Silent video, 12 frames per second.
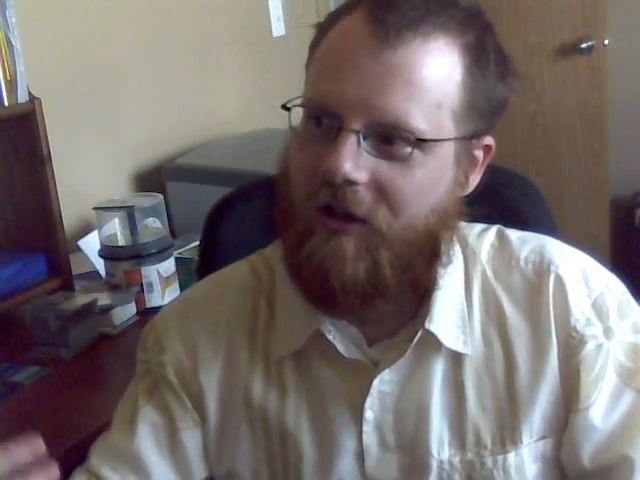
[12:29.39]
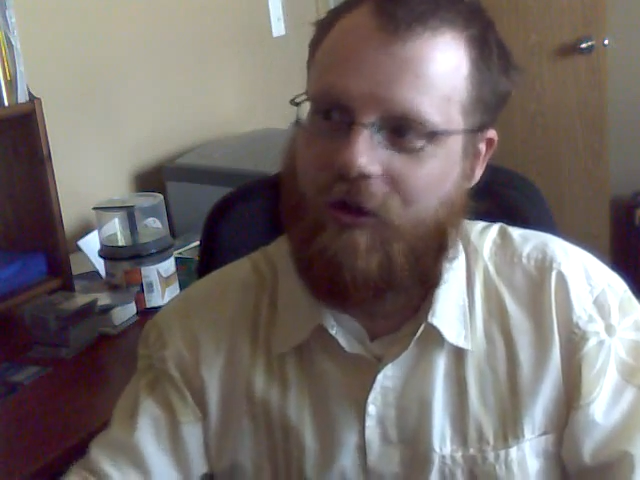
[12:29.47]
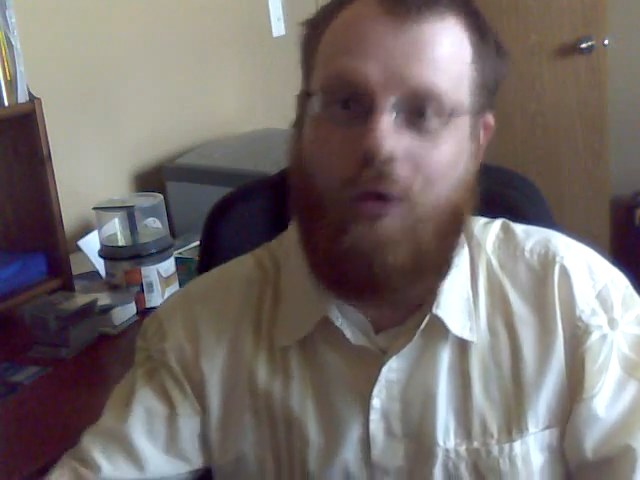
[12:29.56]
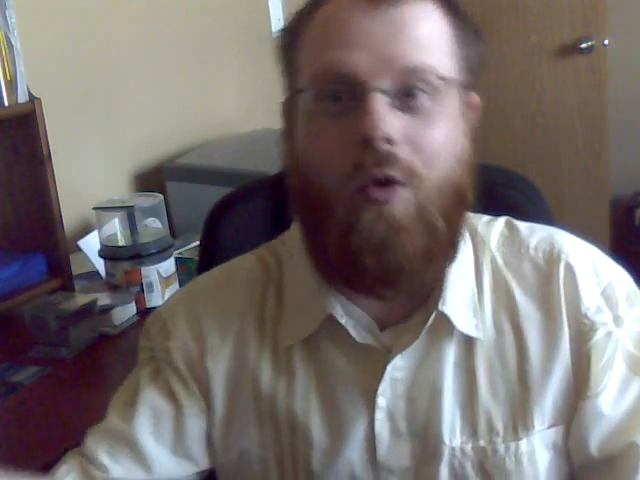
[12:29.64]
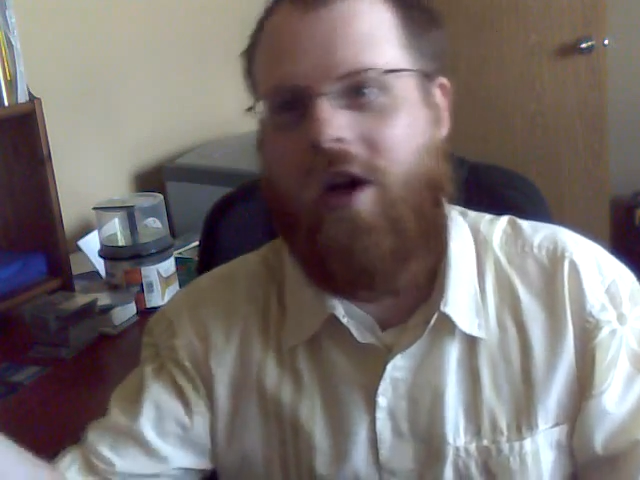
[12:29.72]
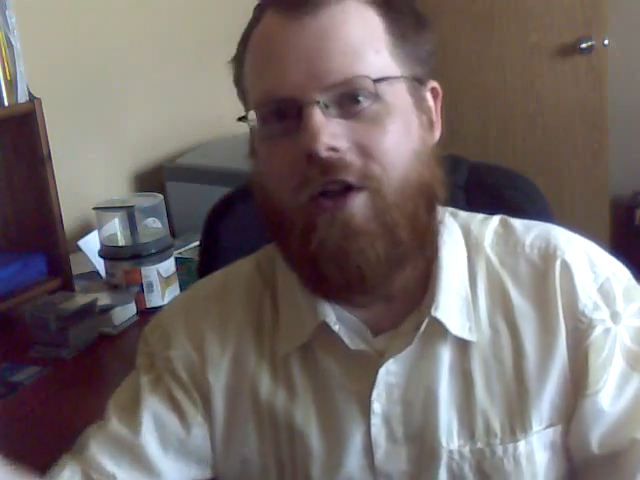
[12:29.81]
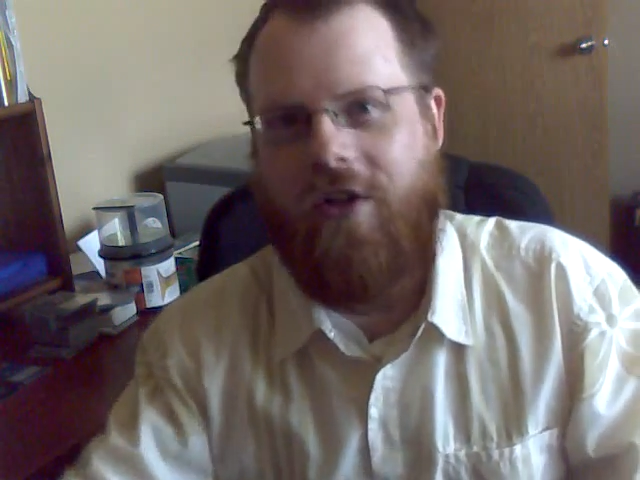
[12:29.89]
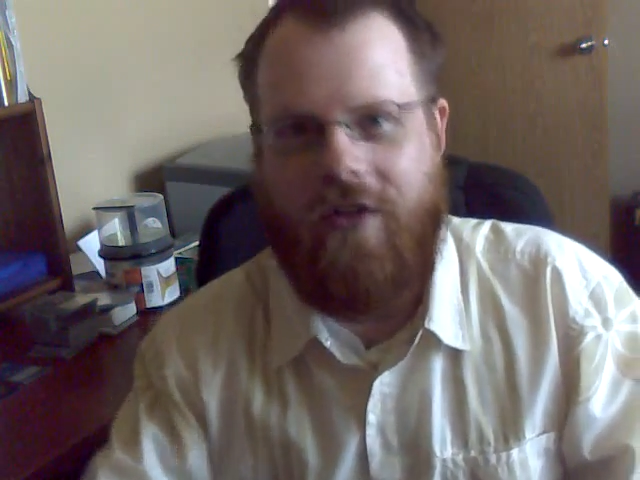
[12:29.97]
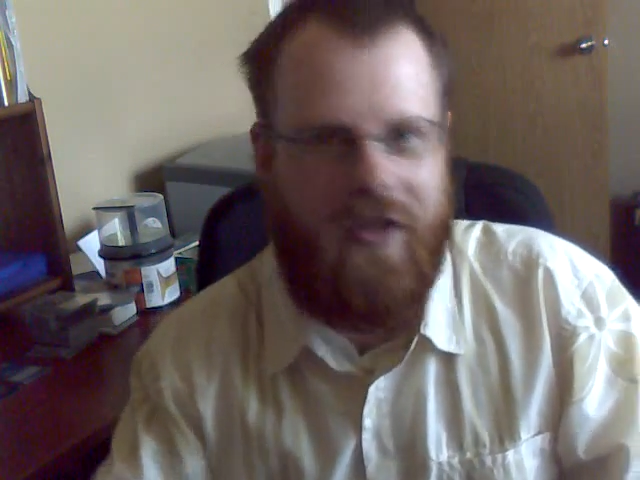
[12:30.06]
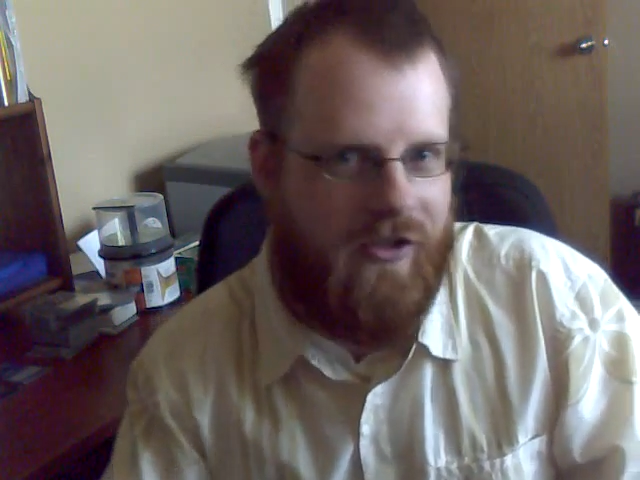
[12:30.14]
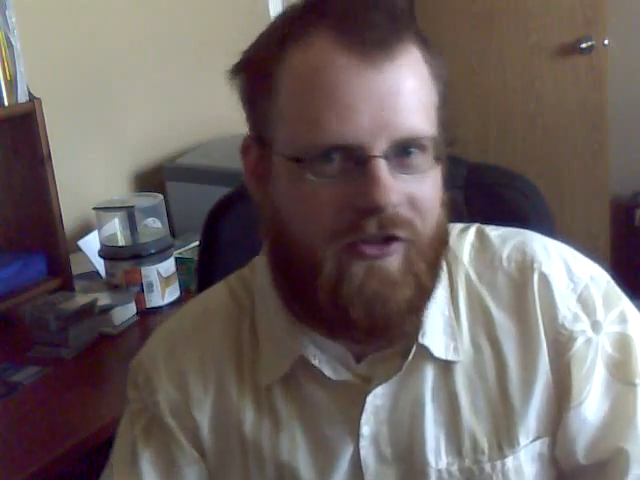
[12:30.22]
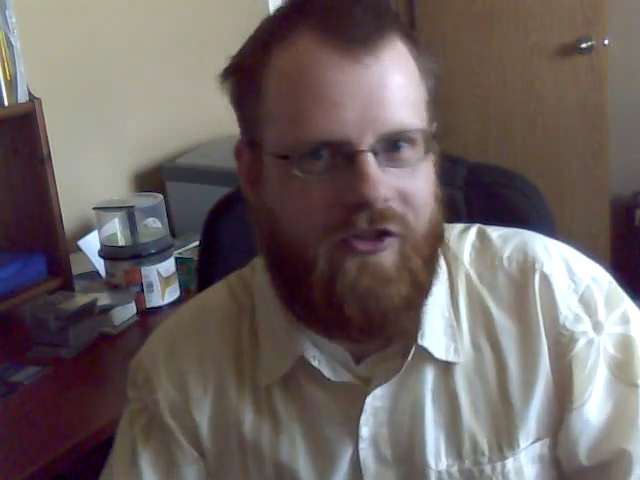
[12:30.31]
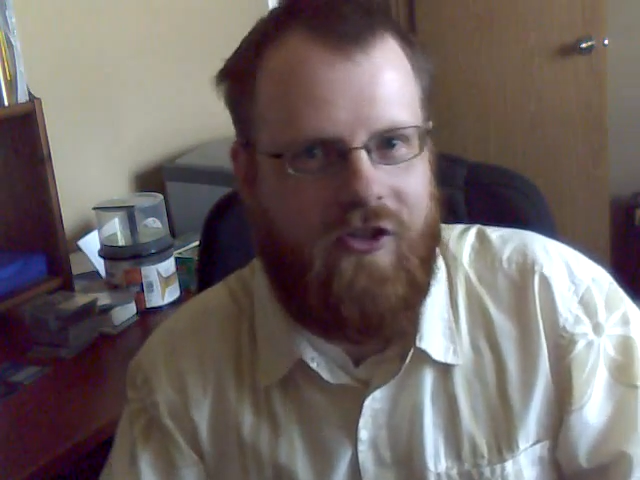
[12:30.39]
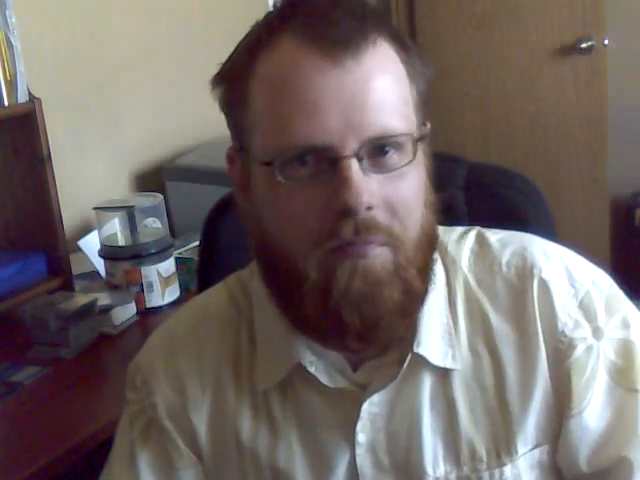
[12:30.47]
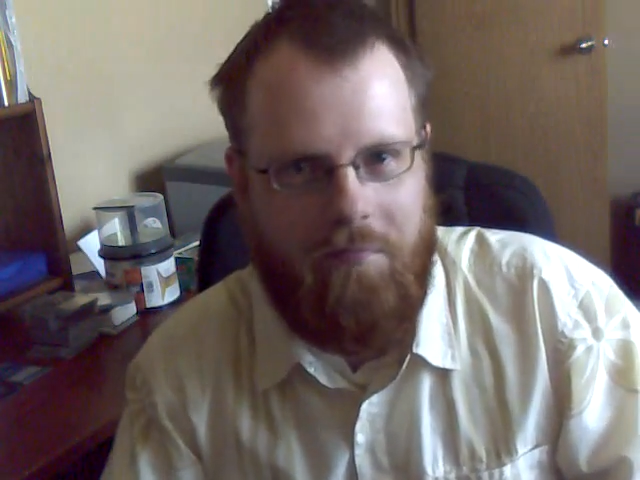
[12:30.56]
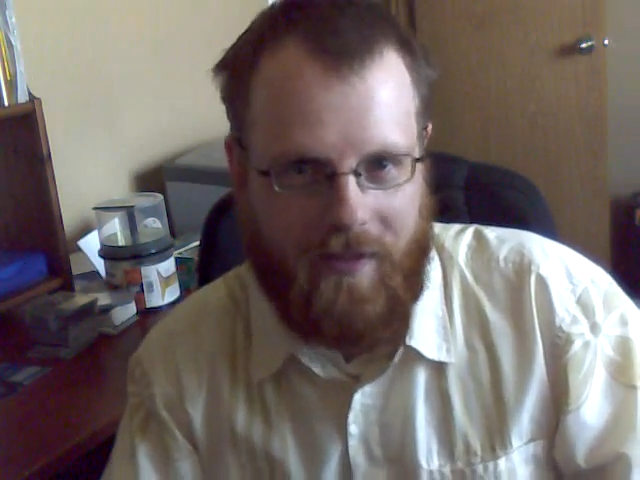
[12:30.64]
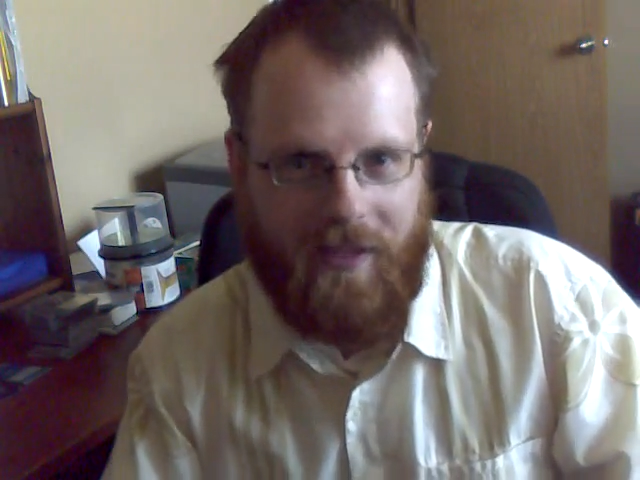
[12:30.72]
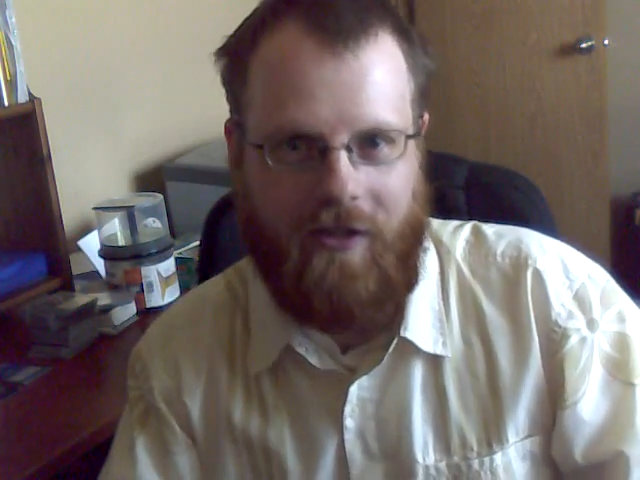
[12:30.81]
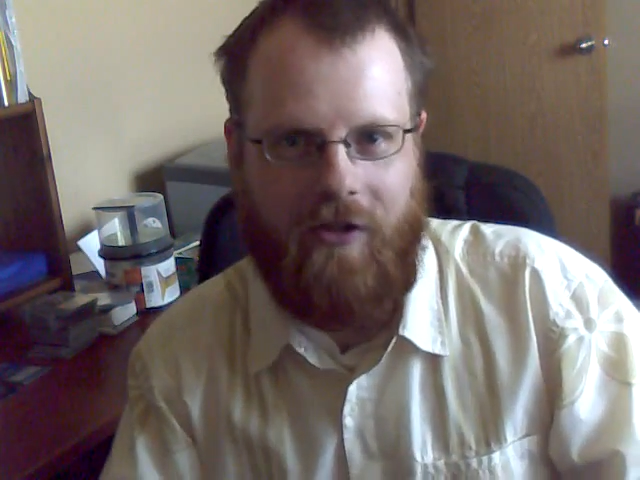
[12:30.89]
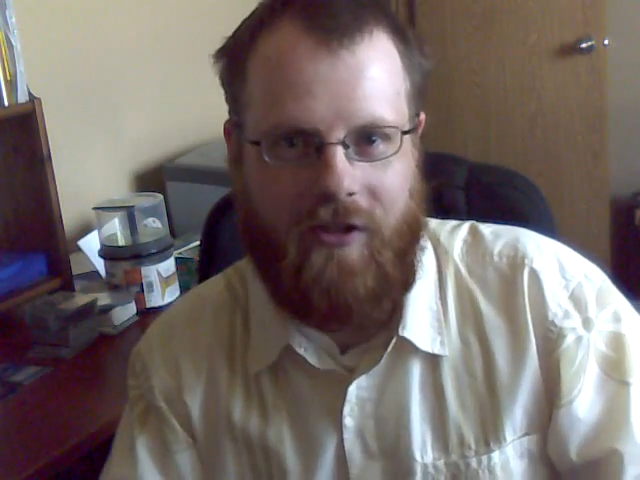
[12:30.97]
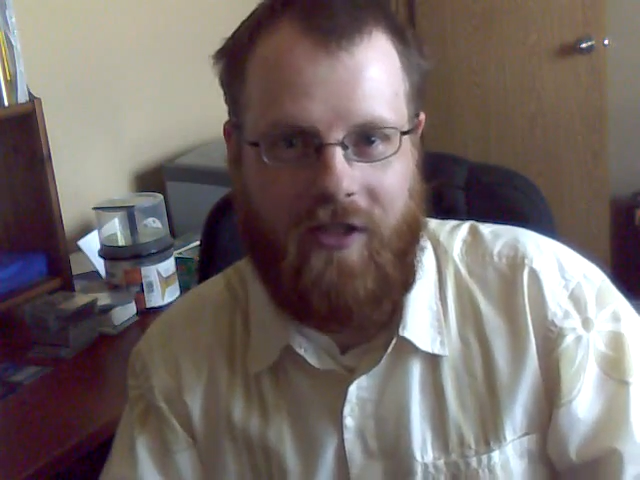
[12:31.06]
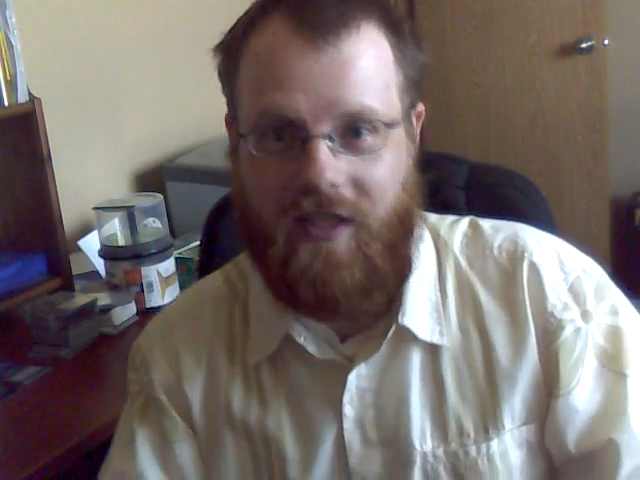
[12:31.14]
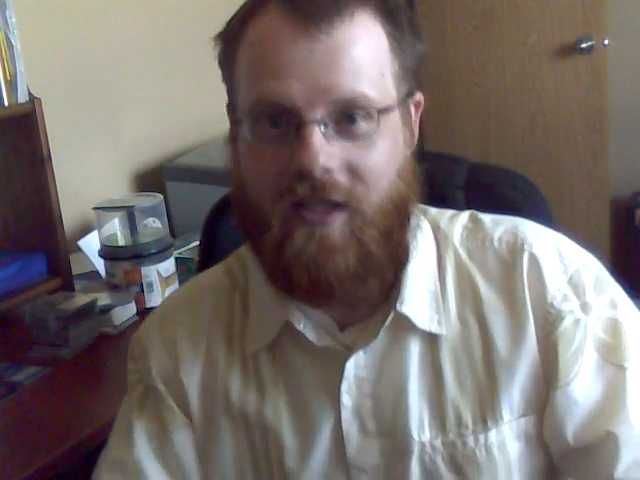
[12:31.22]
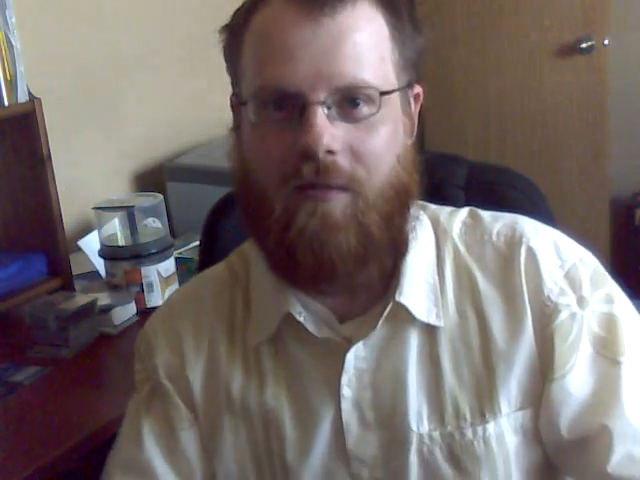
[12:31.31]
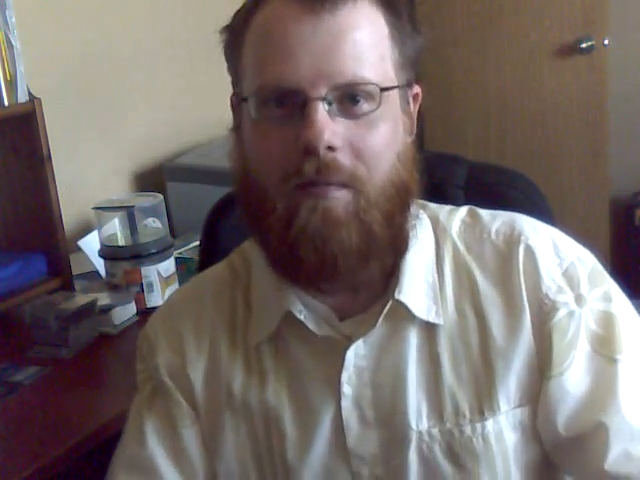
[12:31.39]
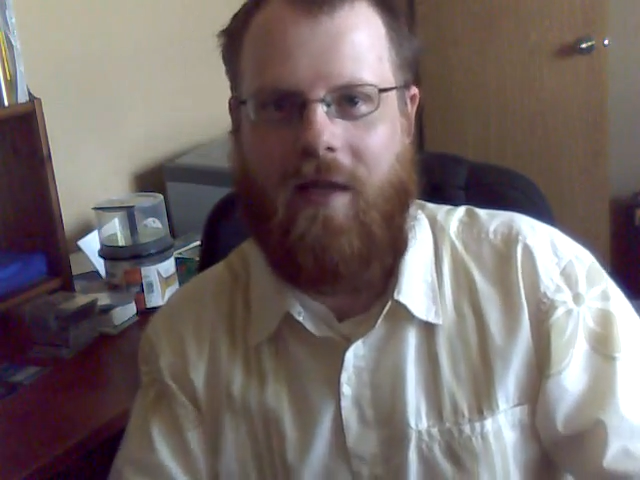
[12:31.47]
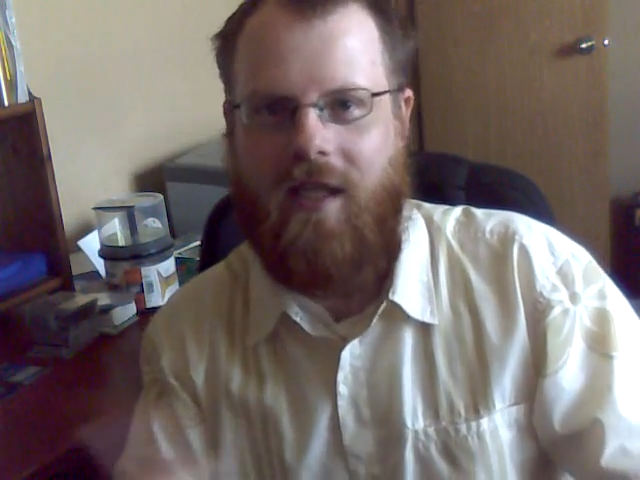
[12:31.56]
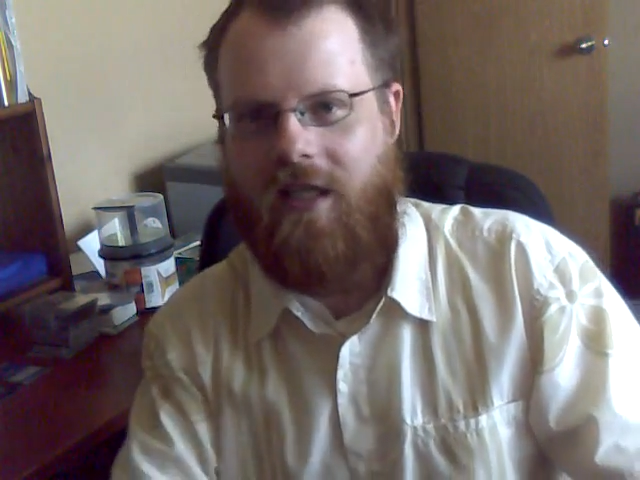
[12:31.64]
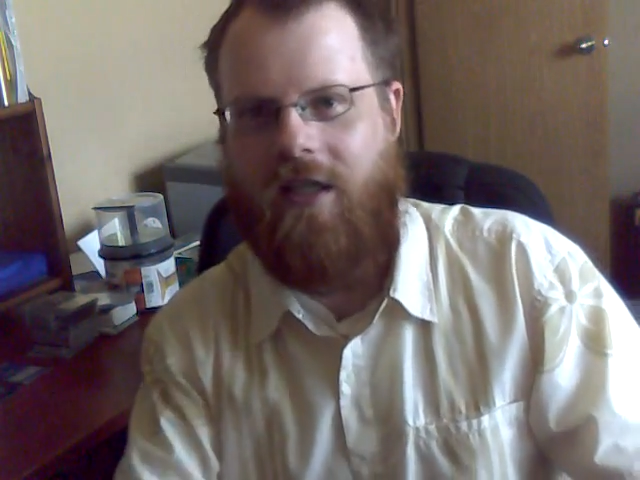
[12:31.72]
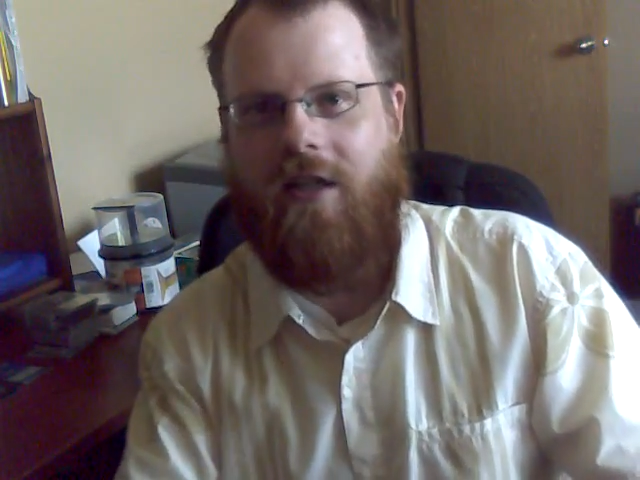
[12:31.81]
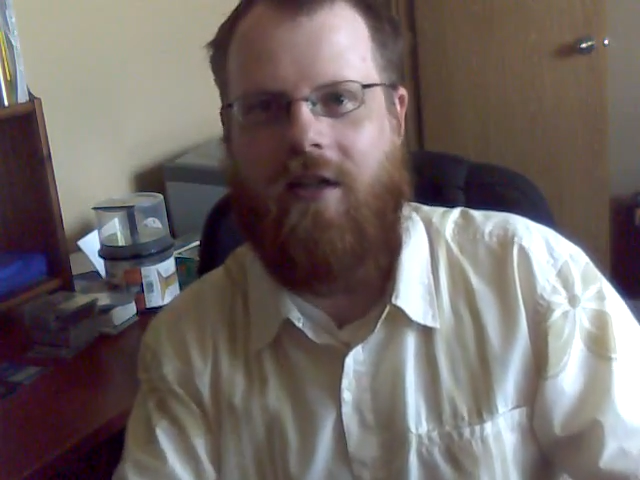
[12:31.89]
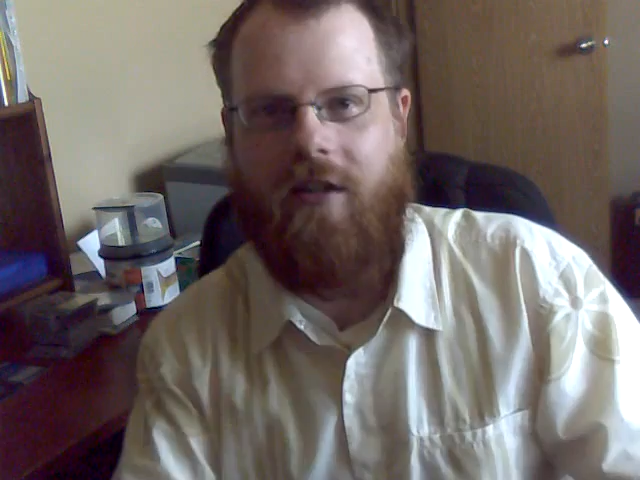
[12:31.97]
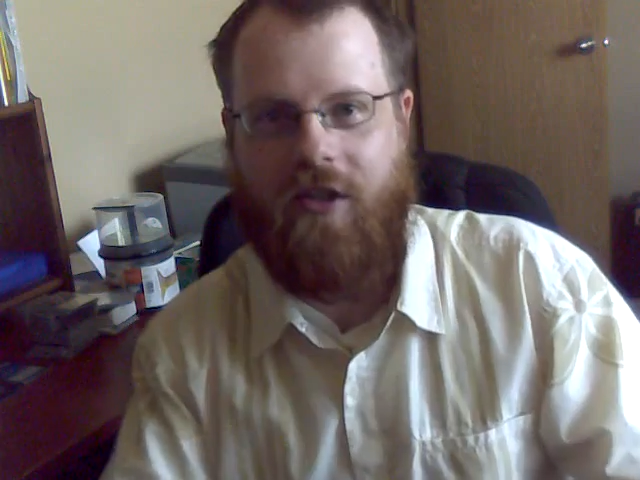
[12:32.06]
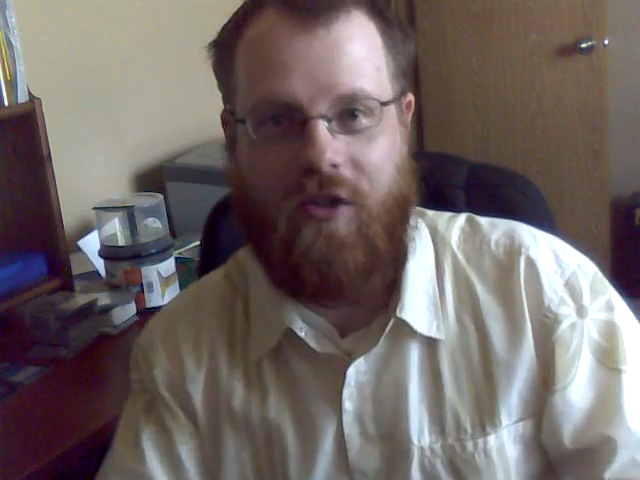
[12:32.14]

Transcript: 200 years to build and has been here